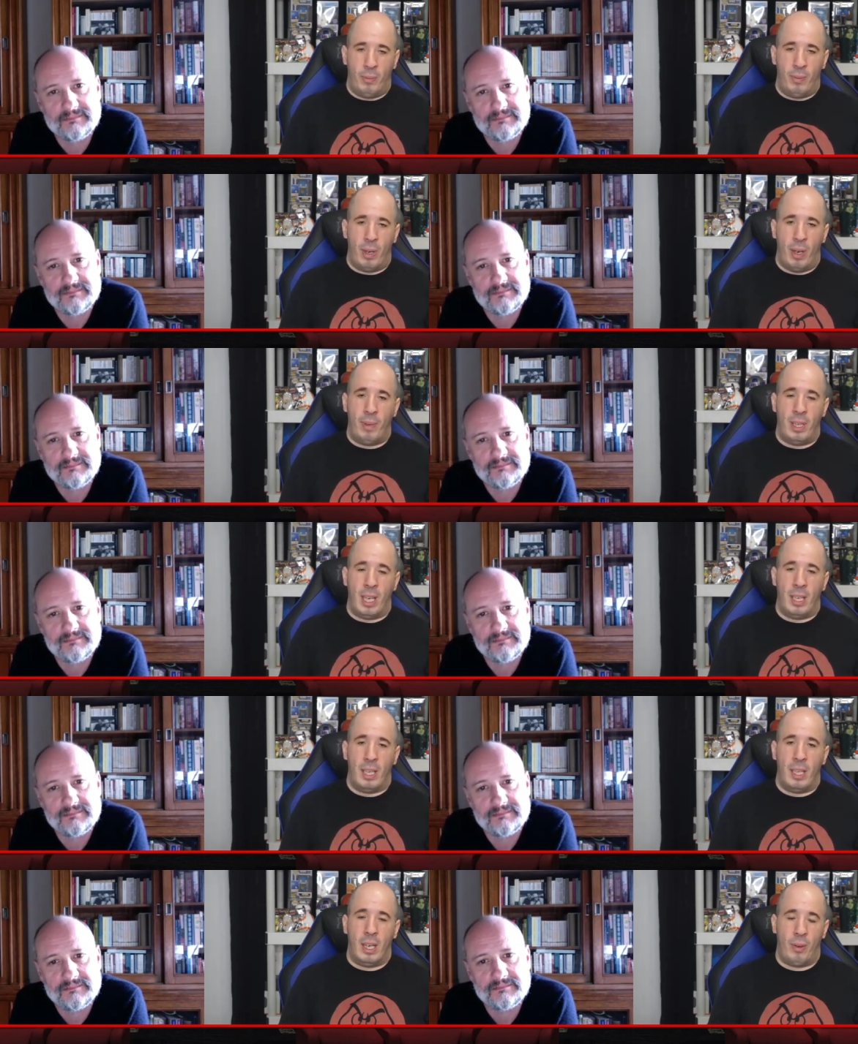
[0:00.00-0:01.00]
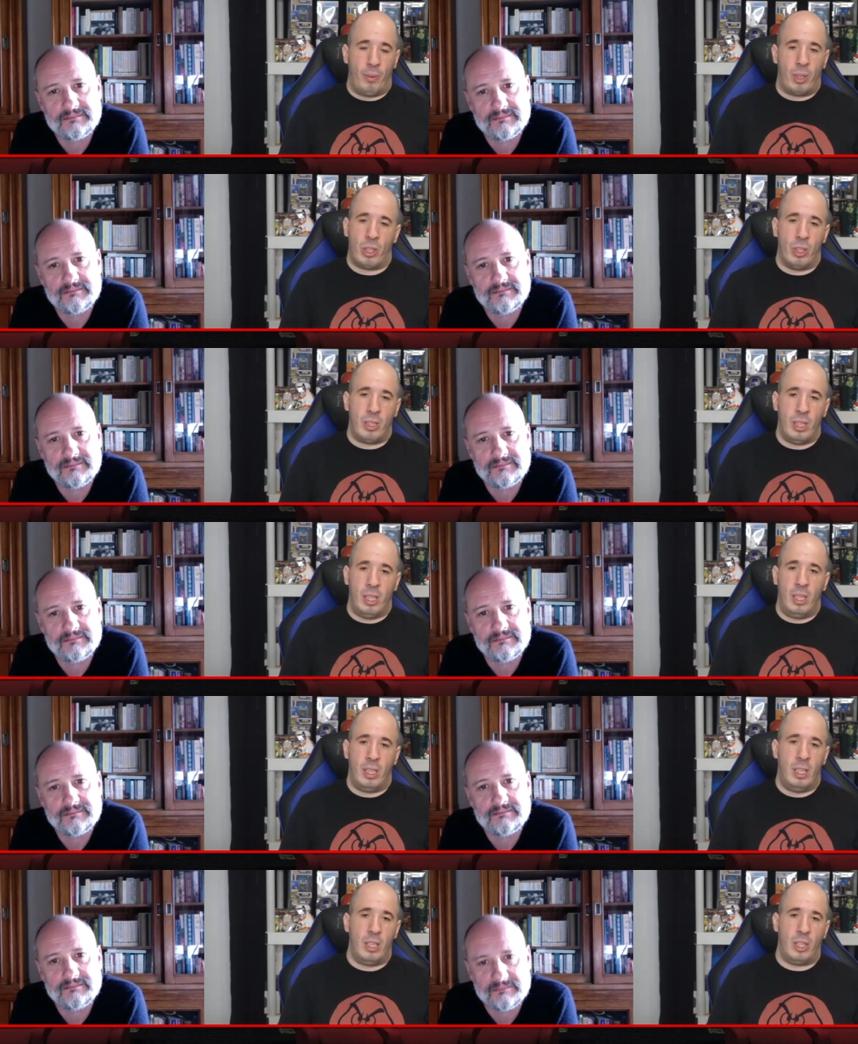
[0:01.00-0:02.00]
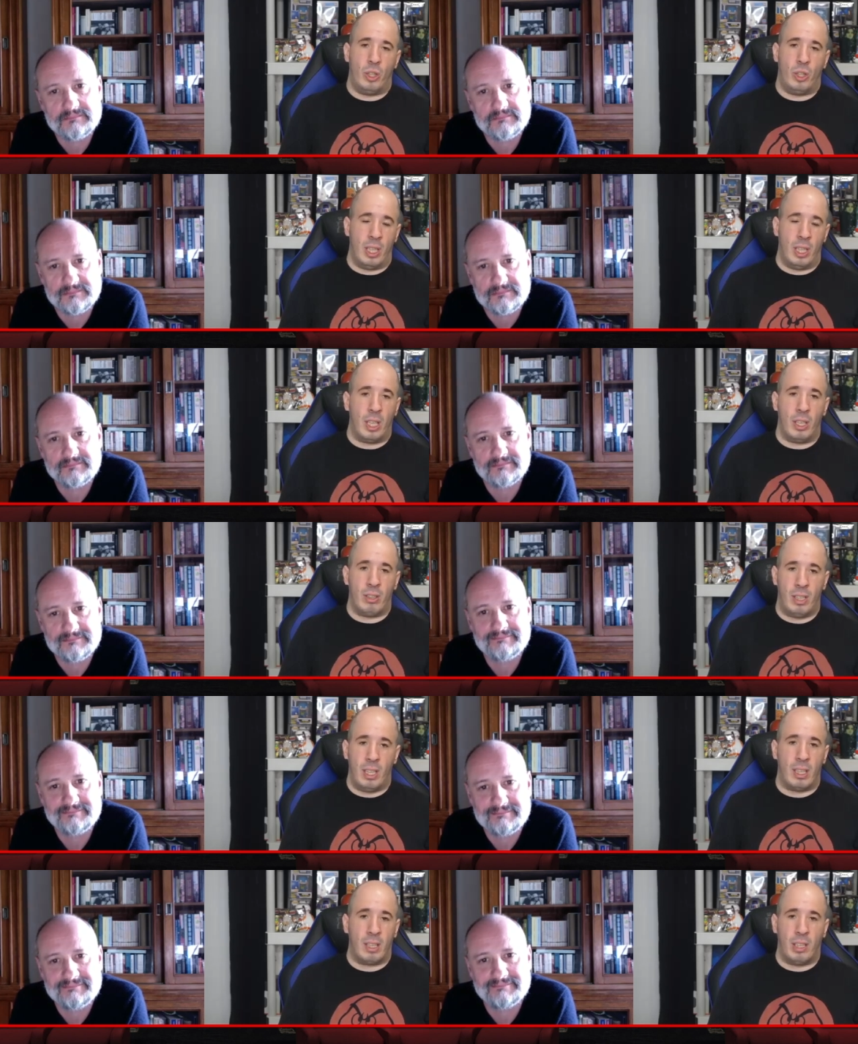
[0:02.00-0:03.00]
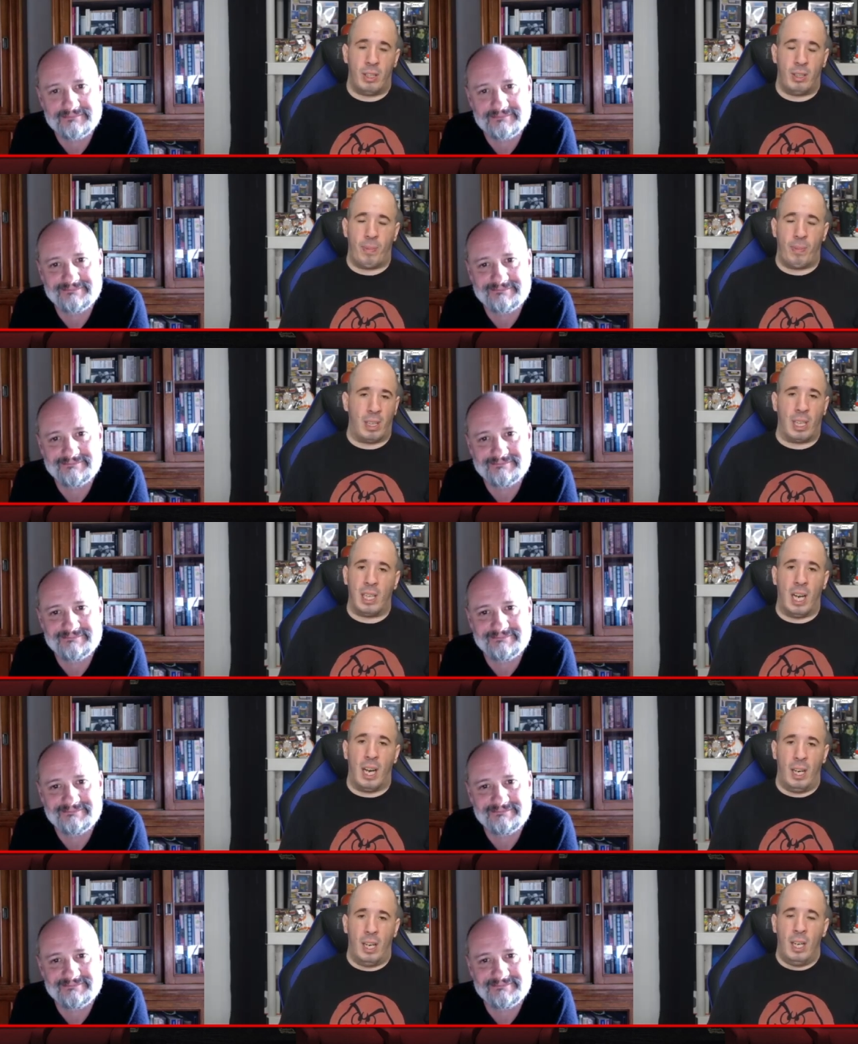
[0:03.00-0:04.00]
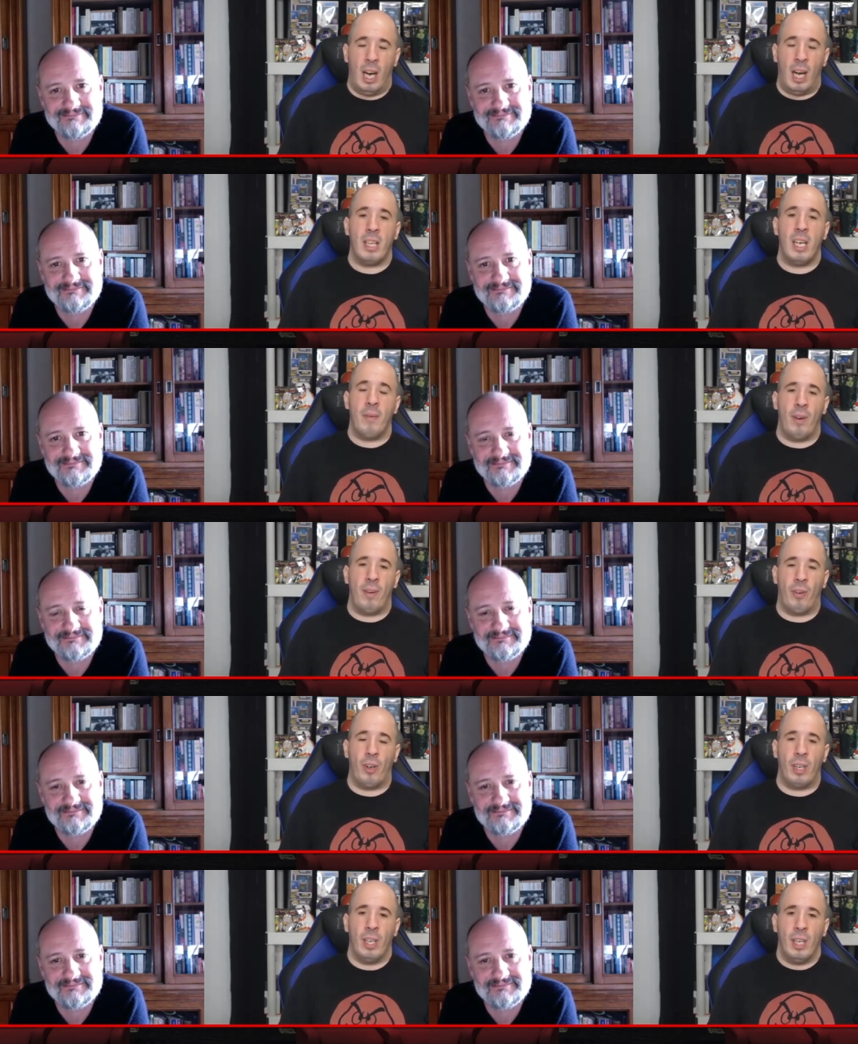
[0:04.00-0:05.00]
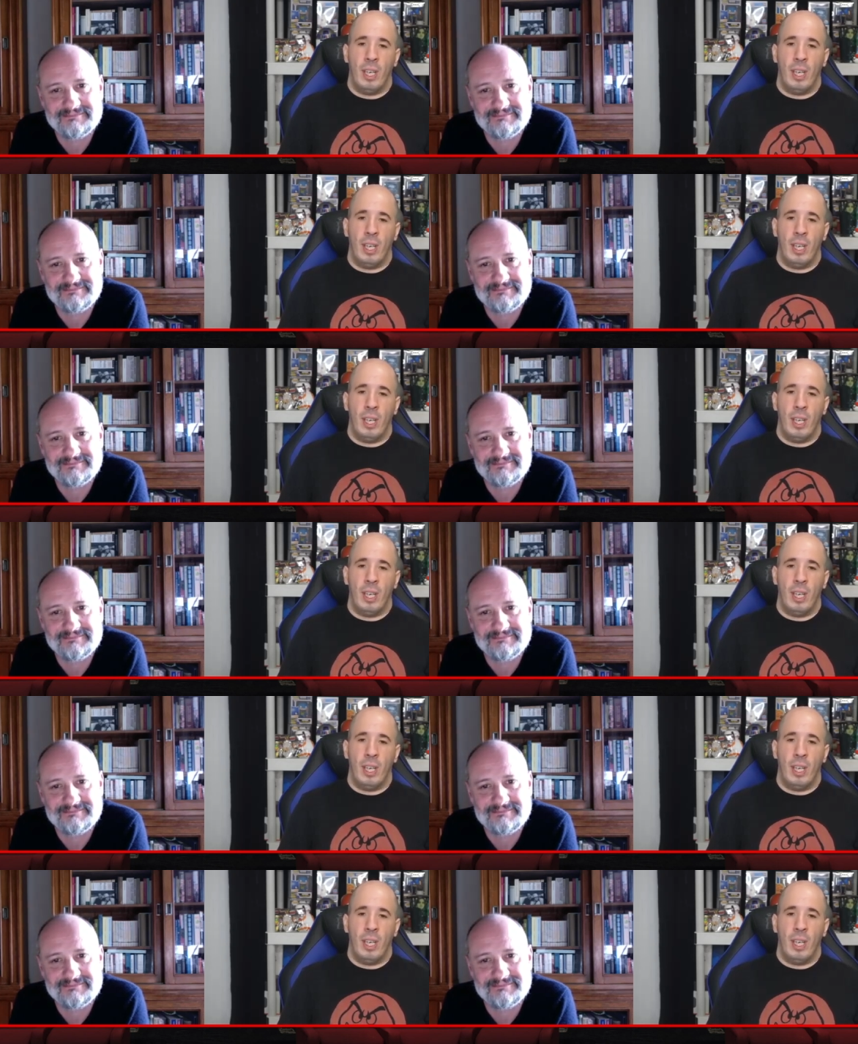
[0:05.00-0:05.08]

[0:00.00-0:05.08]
Speaker 1: I mean, everyone's going to see the chore and they're going to see that it's basically a, a team effort.